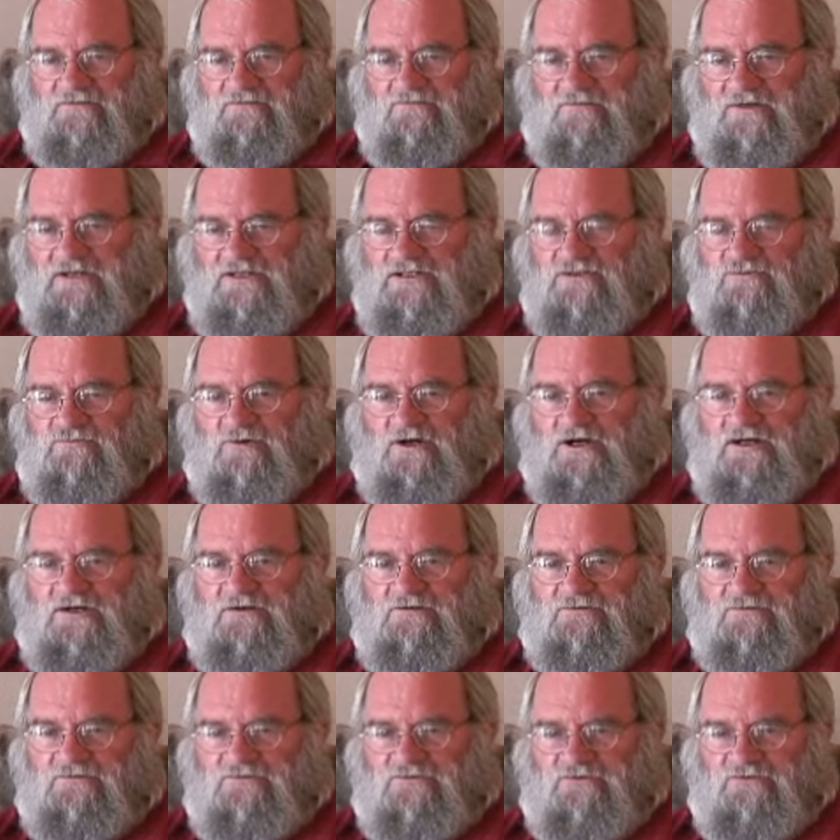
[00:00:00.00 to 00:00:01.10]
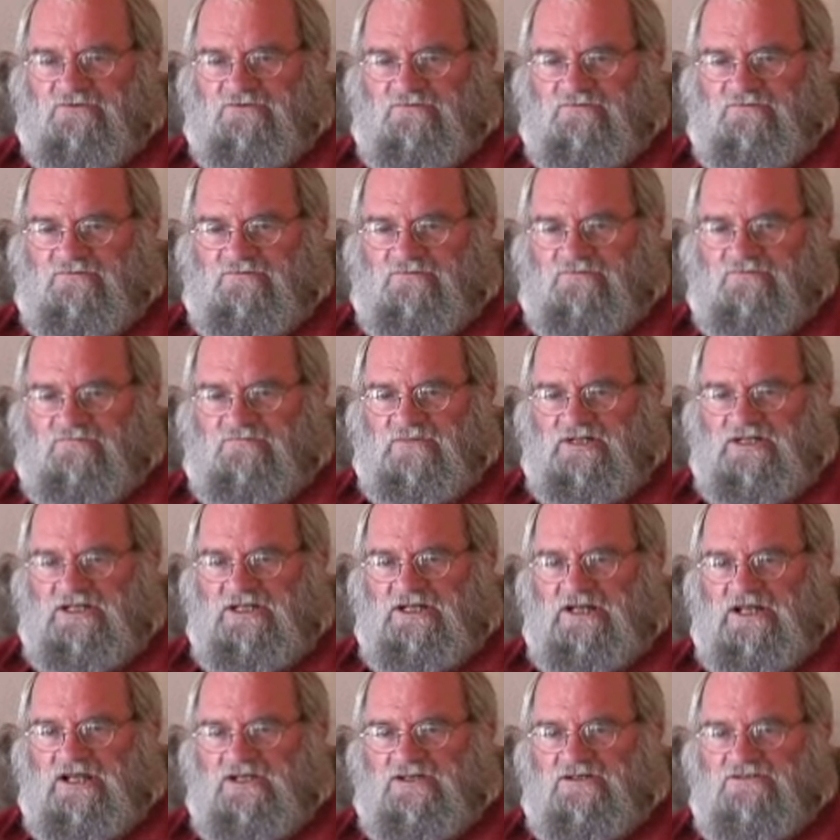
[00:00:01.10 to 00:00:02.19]
runs wild through many
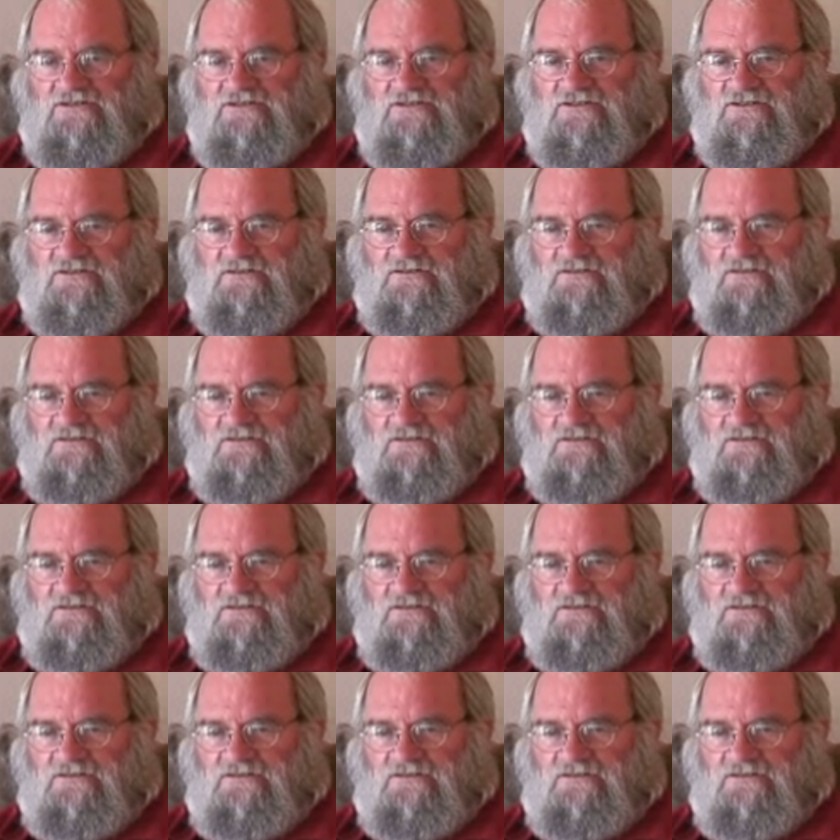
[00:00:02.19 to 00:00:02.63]
lands.